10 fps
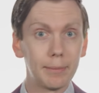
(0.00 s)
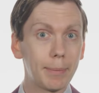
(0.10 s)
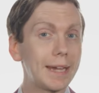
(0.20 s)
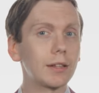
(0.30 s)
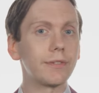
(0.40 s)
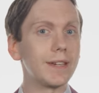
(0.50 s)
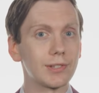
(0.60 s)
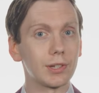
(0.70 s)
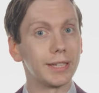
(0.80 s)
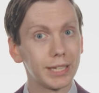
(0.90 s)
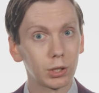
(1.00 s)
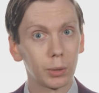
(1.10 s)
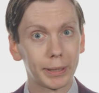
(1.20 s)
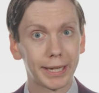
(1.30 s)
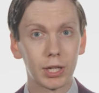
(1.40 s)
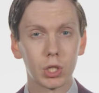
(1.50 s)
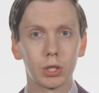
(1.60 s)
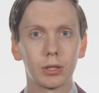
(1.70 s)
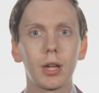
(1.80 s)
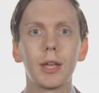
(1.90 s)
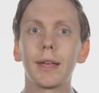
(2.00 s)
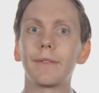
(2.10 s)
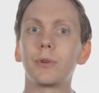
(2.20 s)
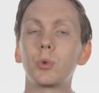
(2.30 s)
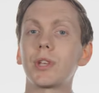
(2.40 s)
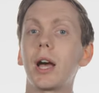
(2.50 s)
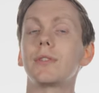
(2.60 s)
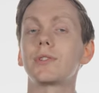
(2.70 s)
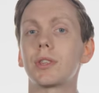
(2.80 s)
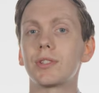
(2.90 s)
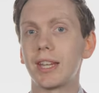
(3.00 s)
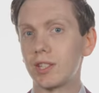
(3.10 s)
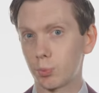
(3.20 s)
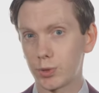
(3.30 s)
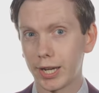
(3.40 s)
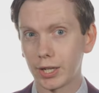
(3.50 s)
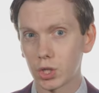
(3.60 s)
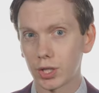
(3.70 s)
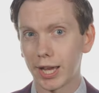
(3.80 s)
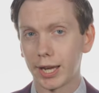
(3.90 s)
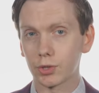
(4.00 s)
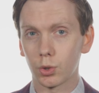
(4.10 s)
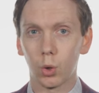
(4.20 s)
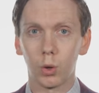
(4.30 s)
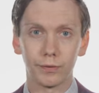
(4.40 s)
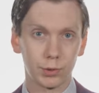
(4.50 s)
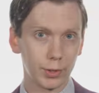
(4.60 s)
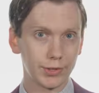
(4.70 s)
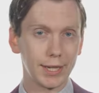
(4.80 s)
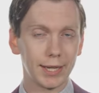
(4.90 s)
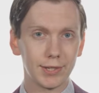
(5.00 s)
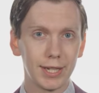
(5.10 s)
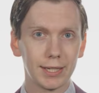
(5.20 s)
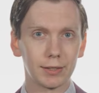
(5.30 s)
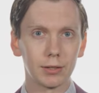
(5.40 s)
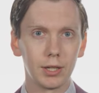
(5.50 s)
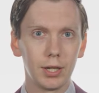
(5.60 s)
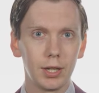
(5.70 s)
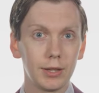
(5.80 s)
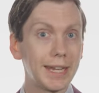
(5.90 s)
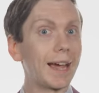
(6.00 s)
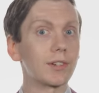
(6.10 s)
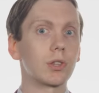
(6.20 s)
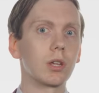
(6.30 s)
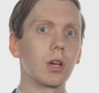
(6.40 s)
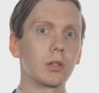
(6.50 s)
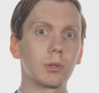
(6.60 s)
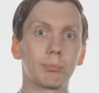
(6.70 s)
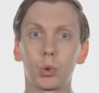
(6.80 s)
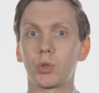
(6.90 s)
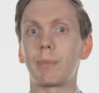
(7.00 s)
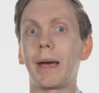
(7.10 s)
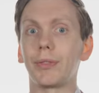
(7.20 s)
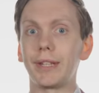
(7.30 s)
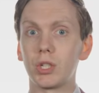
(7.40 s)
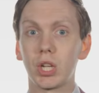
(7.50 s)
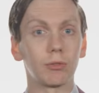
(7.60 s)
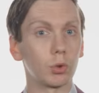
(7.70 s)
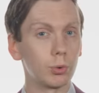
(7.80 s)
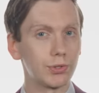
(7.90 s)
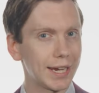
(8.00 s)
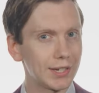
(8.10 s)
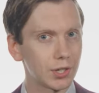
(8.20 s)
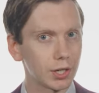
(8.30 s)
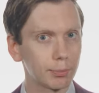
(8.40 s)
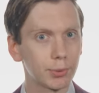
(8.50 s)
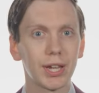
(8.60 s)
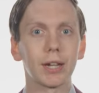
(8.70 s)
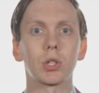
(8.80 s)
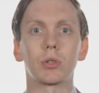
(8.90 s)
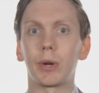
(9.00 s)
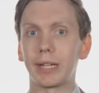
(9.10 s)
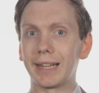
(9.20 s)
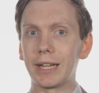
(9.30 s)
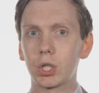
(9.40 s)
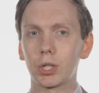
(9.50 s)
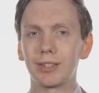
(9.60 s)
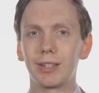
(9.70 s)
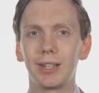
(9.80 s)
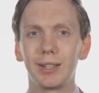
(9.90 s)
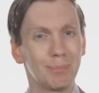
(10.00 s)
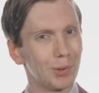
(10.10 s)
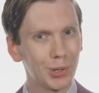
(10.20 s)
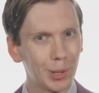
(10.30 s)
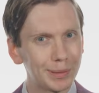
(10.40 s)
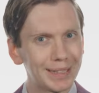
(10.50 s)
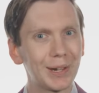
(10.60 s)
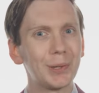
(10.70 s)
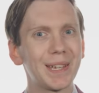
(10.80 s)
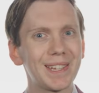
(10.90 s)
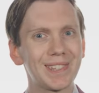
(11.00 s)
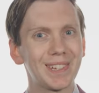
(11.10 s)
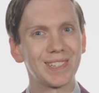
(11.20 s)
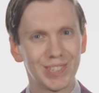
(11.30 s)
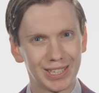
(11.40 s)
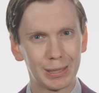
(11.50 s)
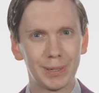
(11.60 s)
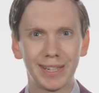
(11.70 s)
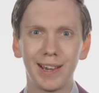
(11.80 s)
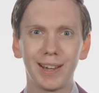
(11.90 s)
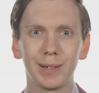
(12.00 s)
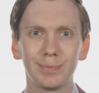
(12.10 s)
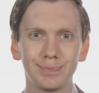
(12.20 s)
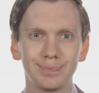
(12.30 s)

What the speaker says: Paying the fee is a legal obligation that falls under the Data Protection Act of 2018, the act that brought about the General Data Protection Regulation, more commonly known as GDPR.